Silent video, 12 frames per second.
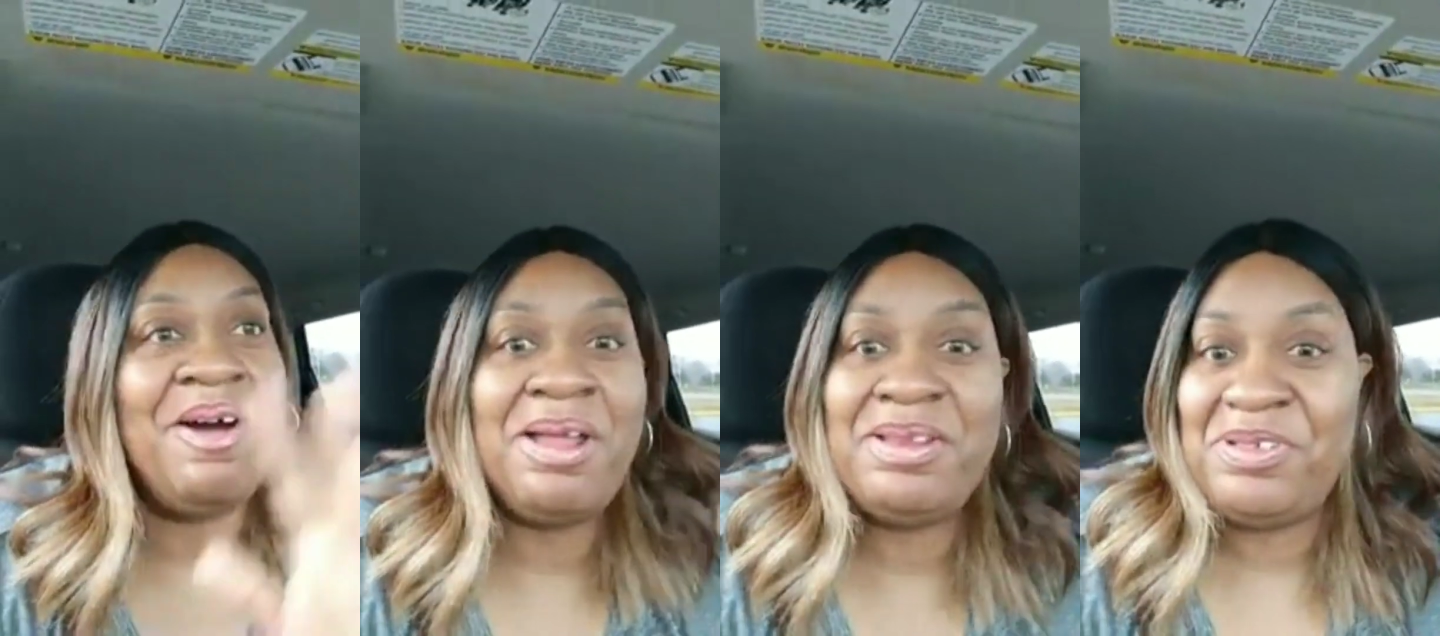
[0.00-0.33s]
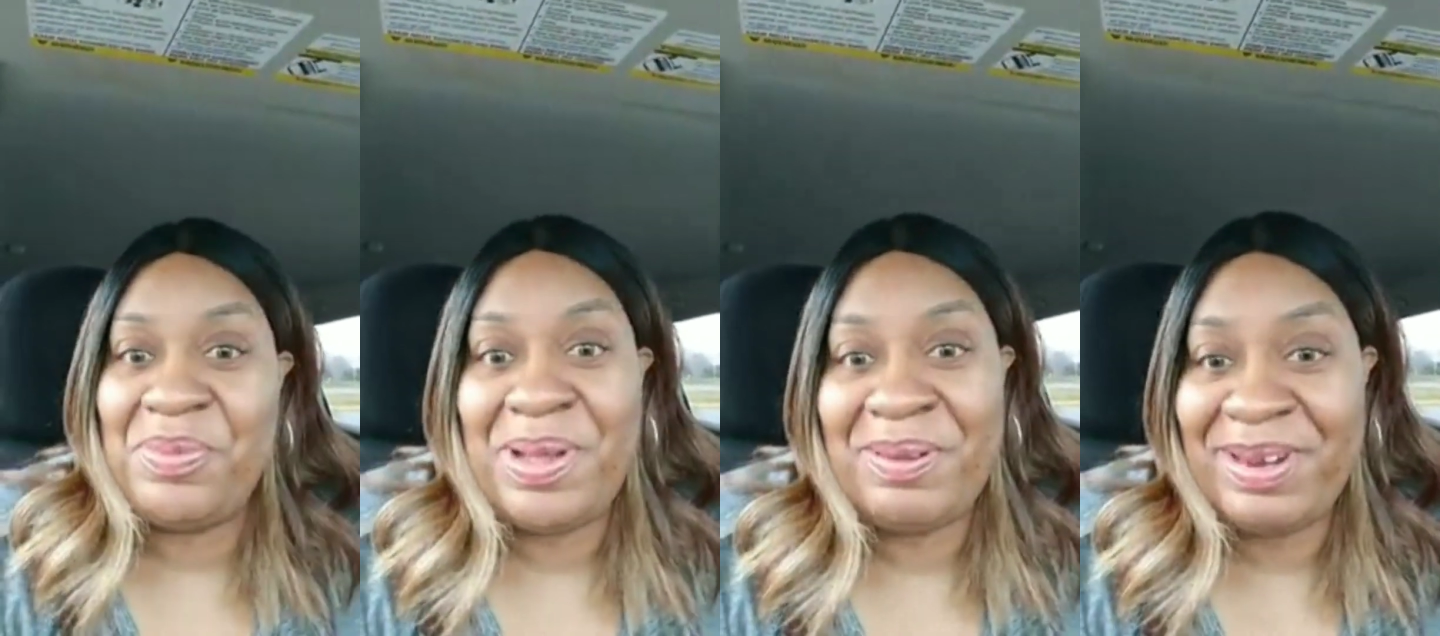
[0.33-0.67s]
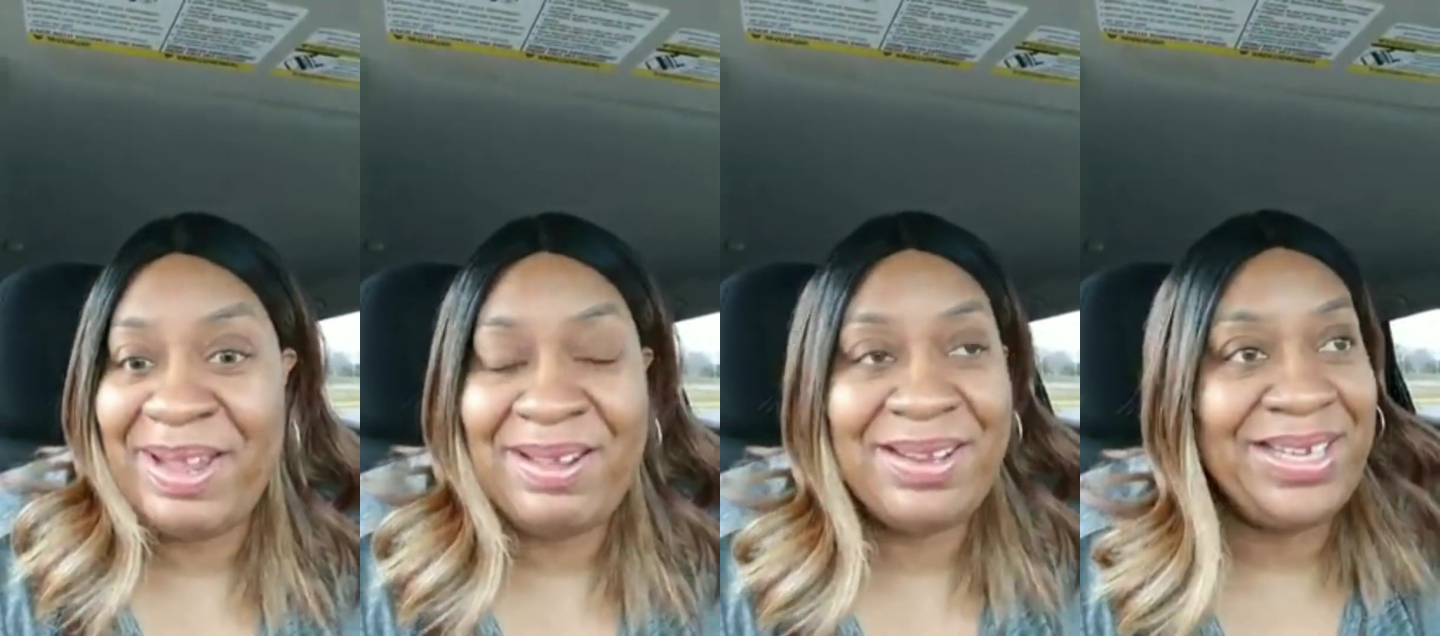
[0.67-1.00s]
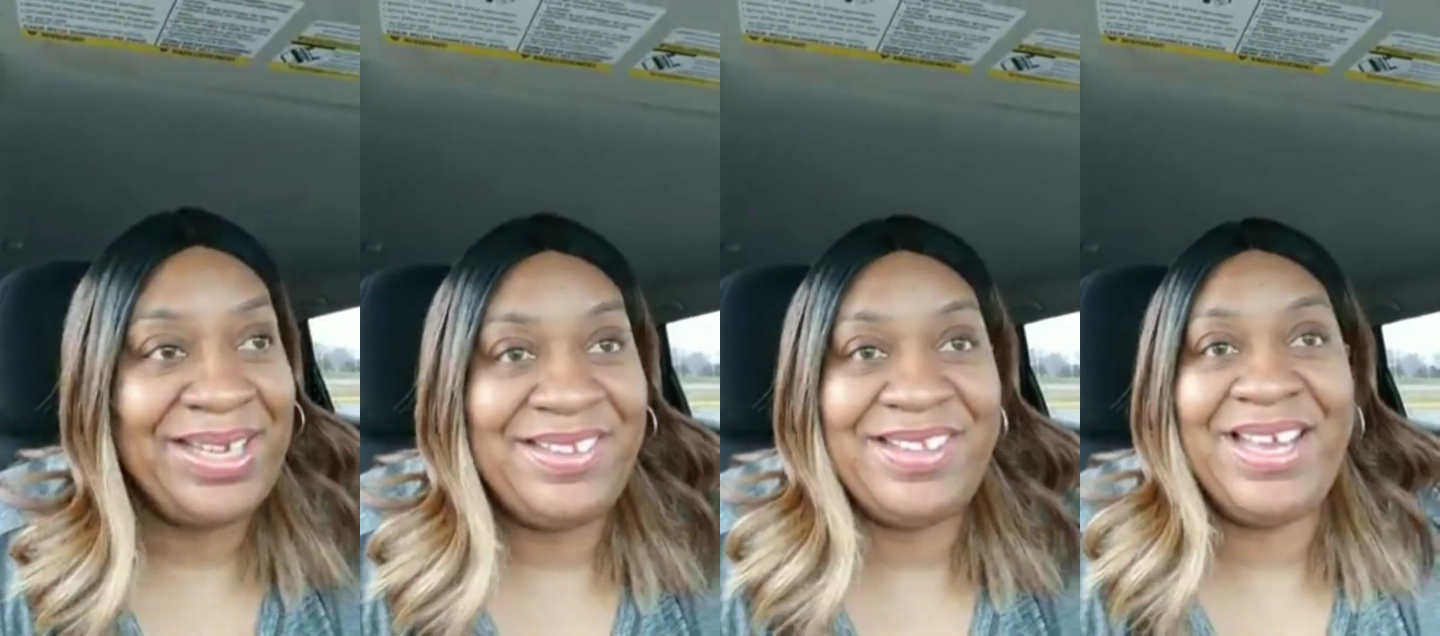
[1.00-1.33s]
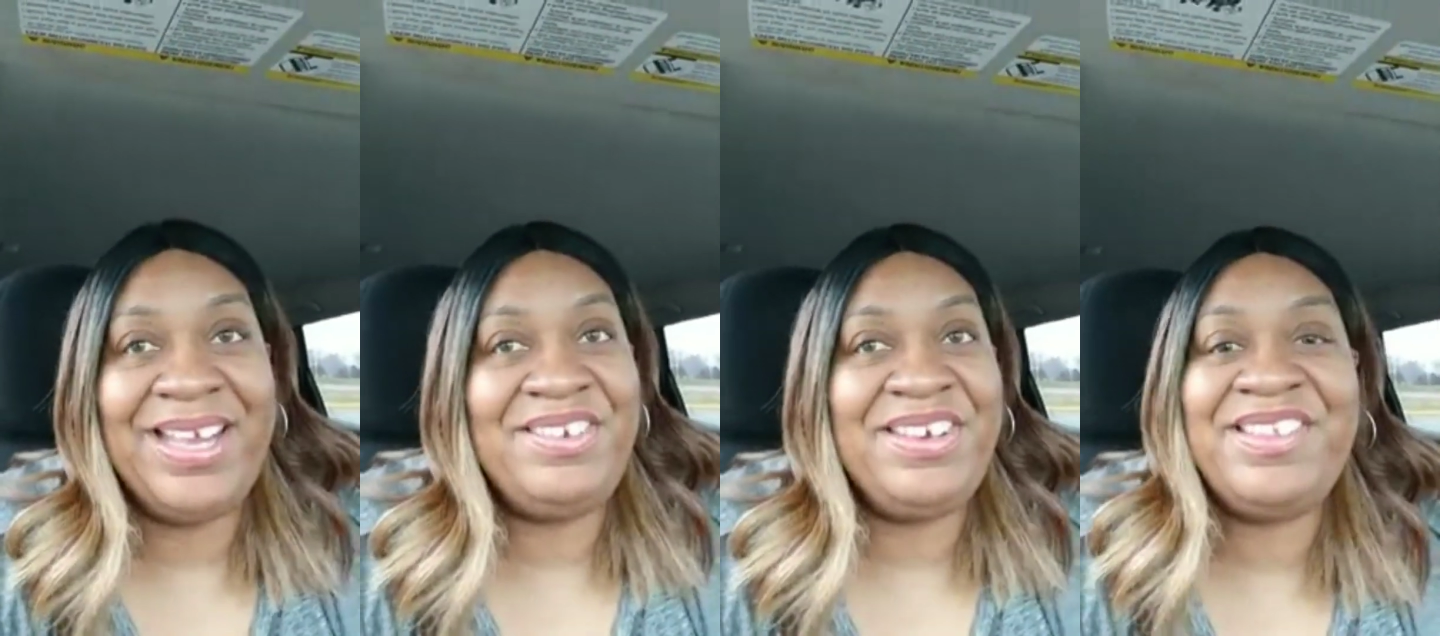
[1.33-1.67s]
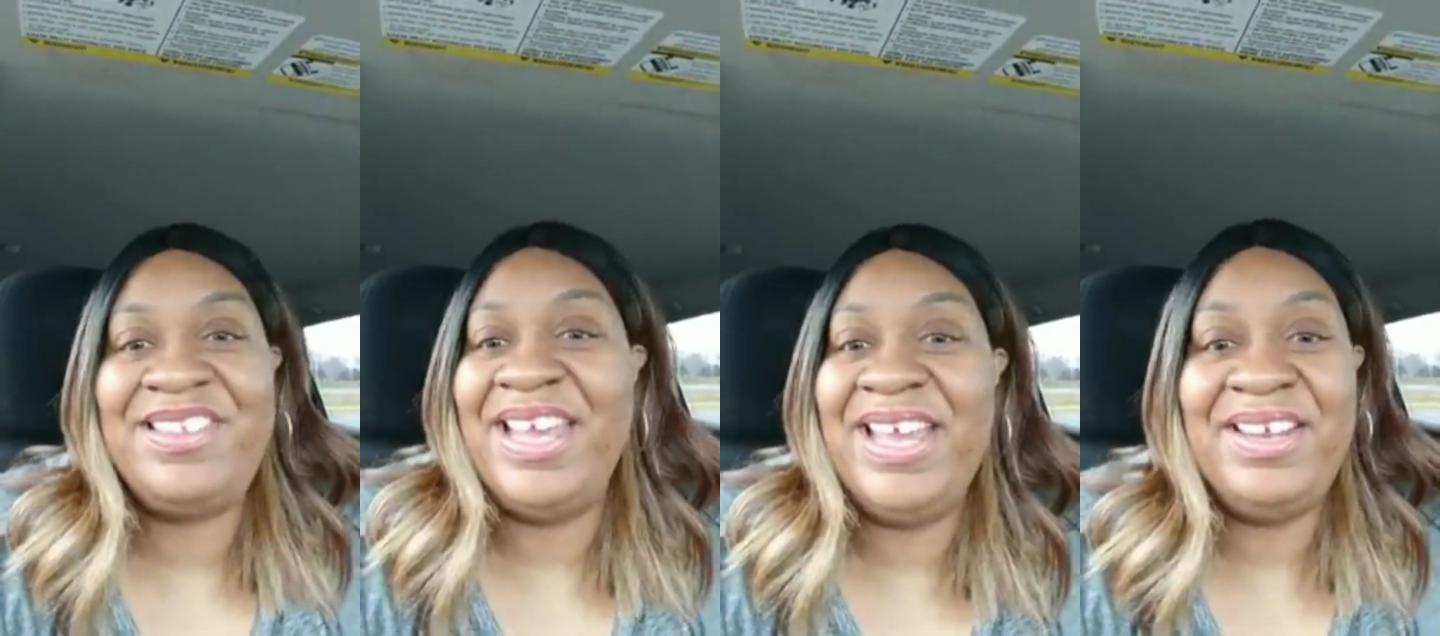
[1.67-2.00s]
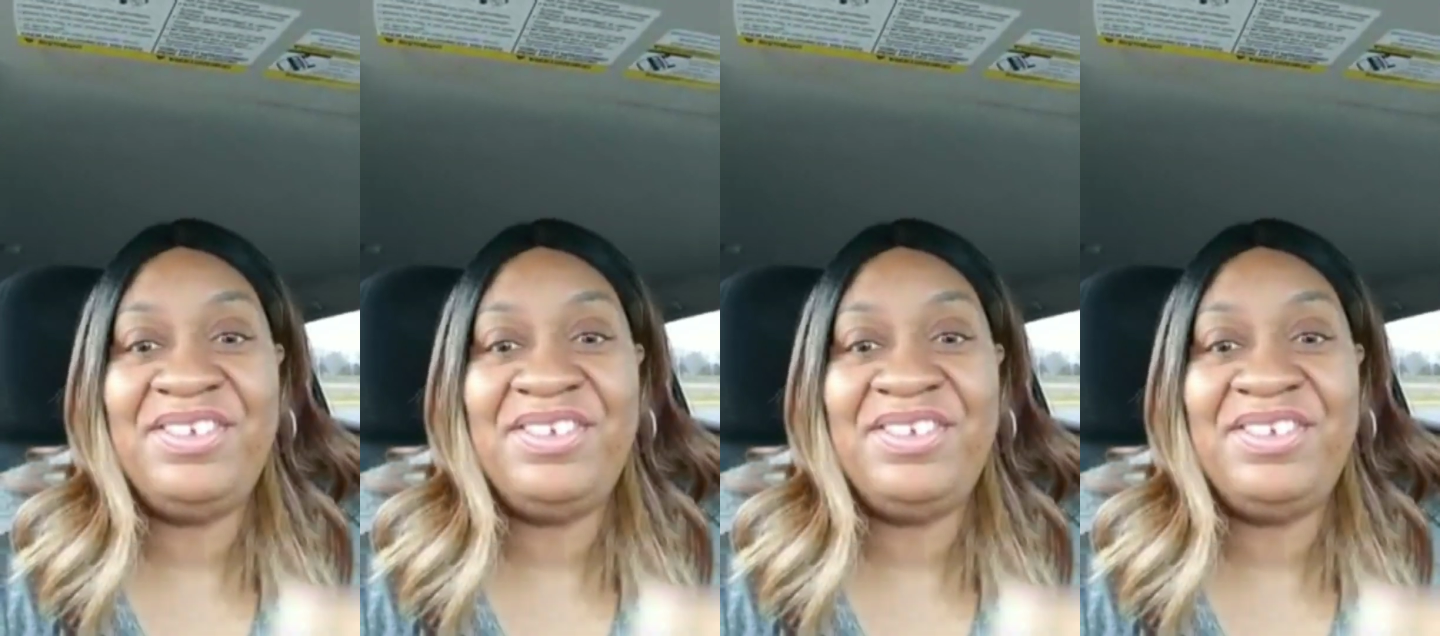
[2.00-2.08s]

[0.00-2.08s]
All is well now. Like I said, just